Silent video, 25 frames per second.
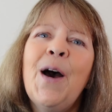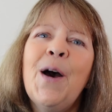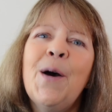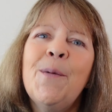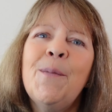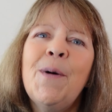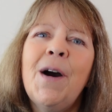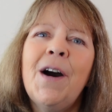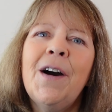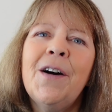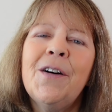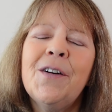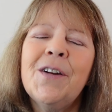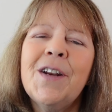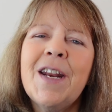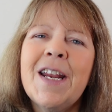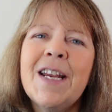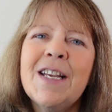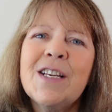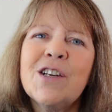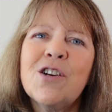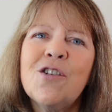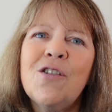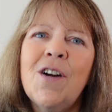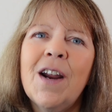I'll
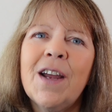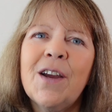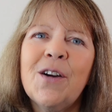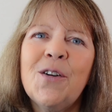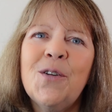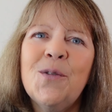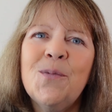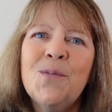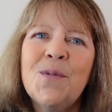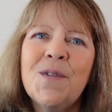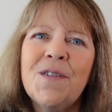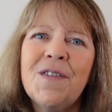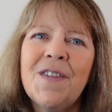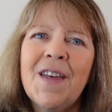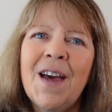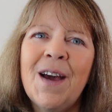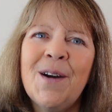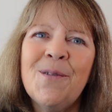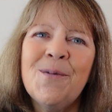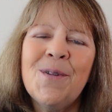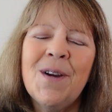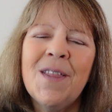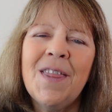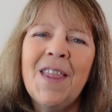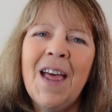need to crack on with
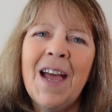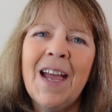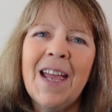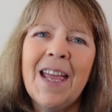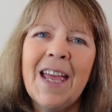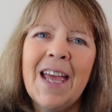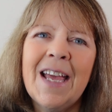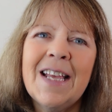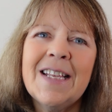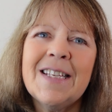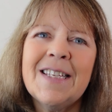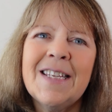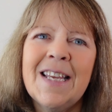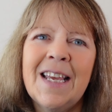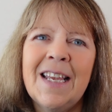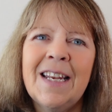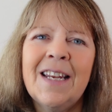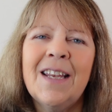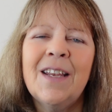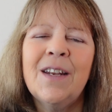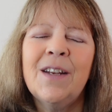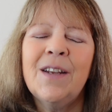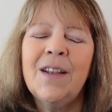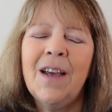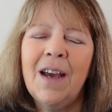that when that gets in,
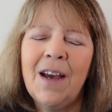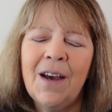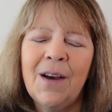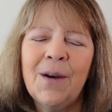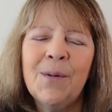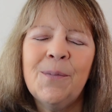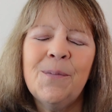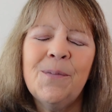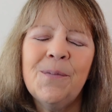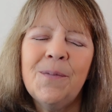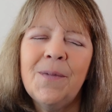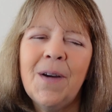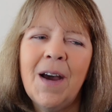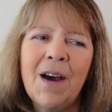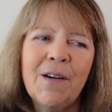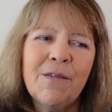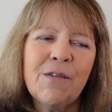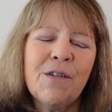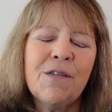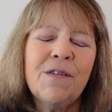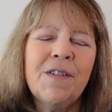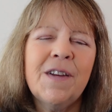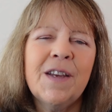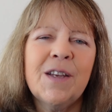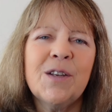and
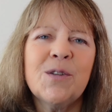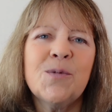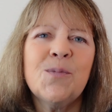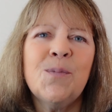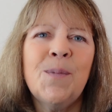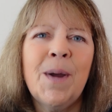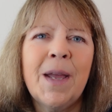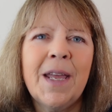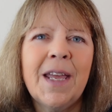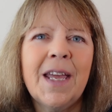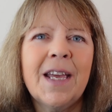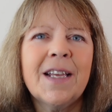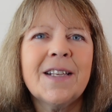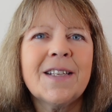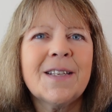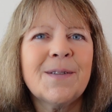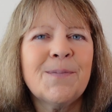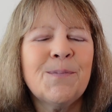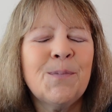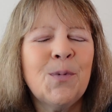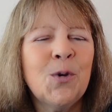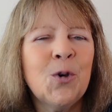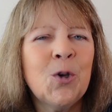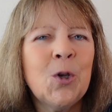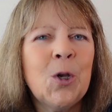other things may get
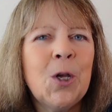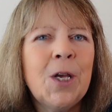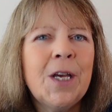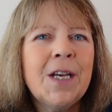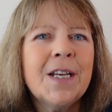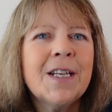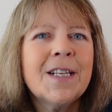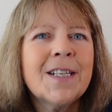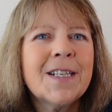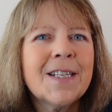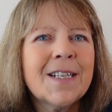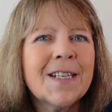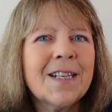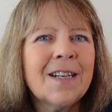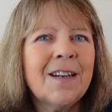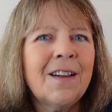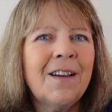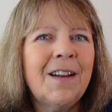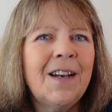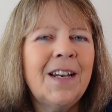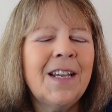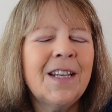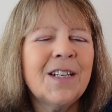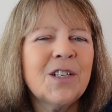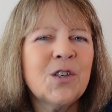put
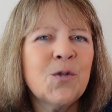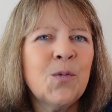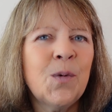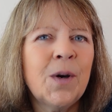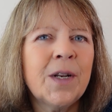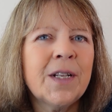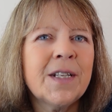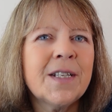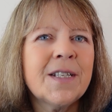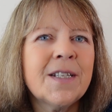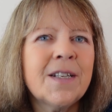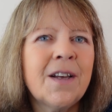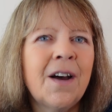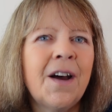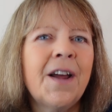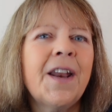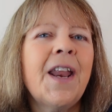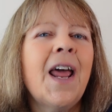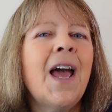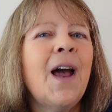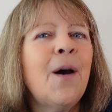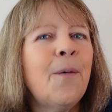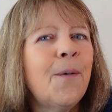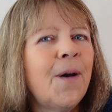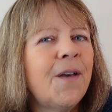slightly to one side.
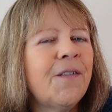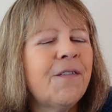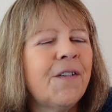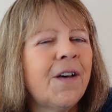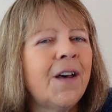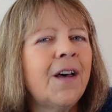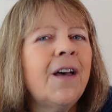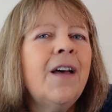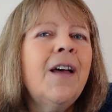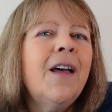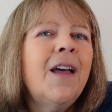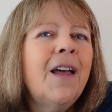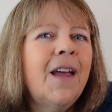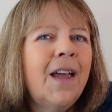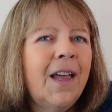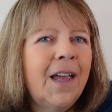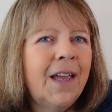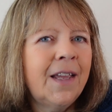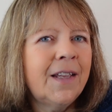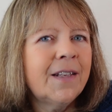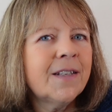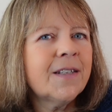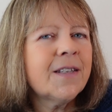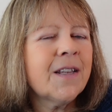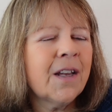However,
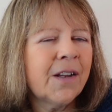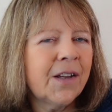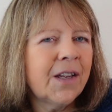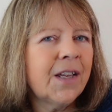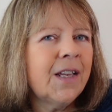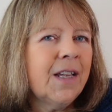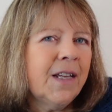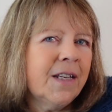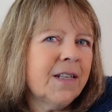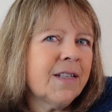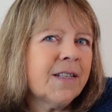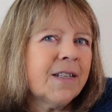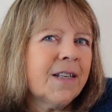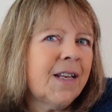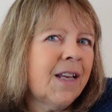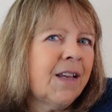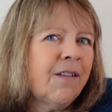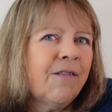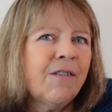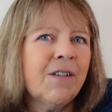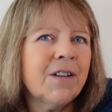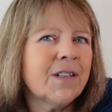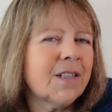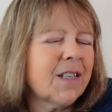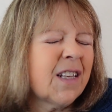it is
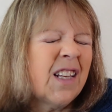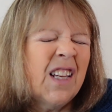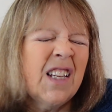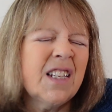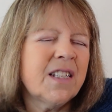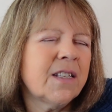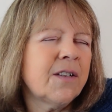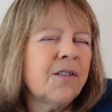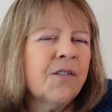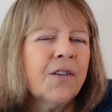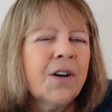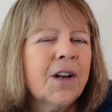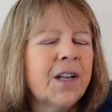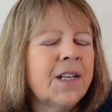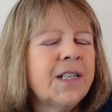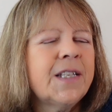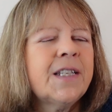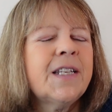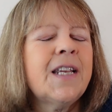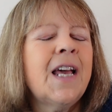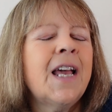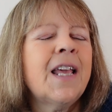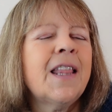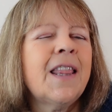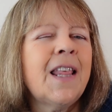sleeveless. It's not going to
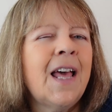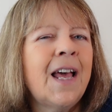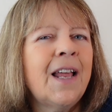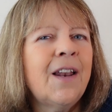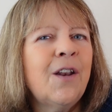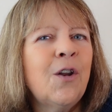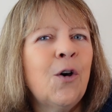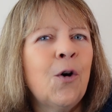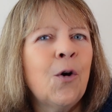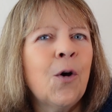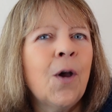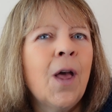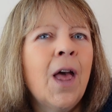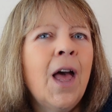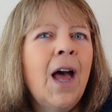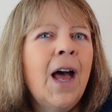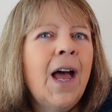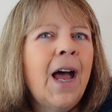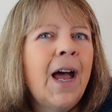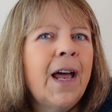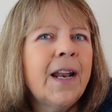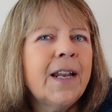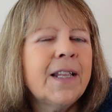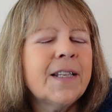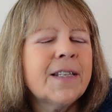take that long,
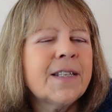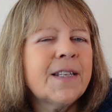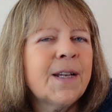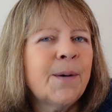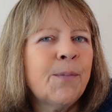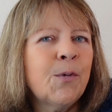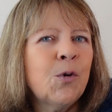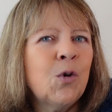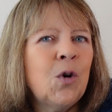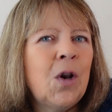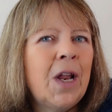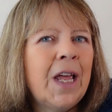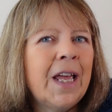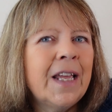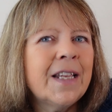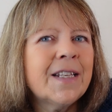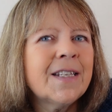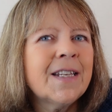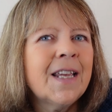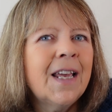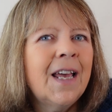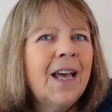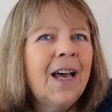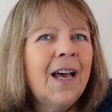and it's double knit.